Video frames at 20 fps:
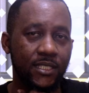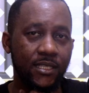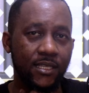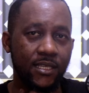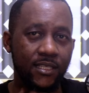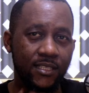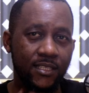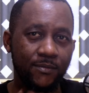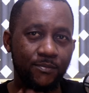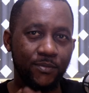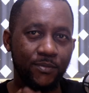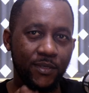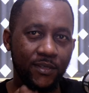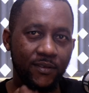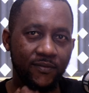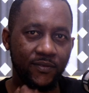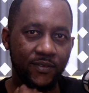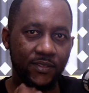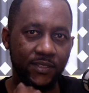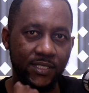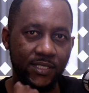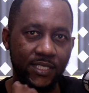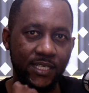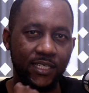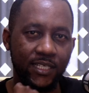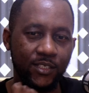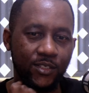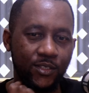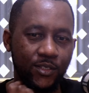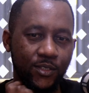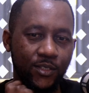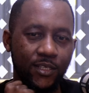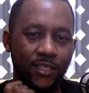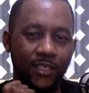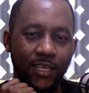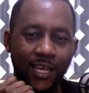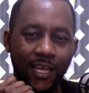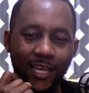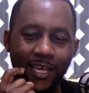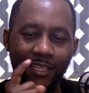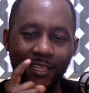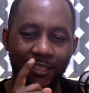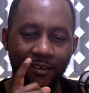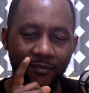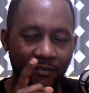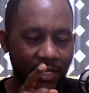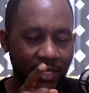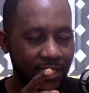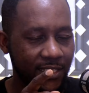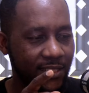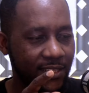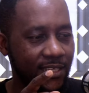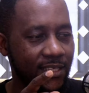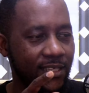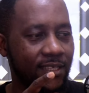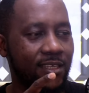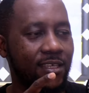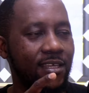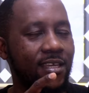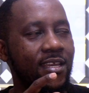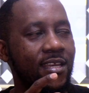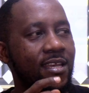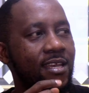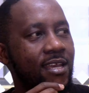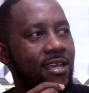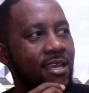that's a beautiful start. So the funny thing,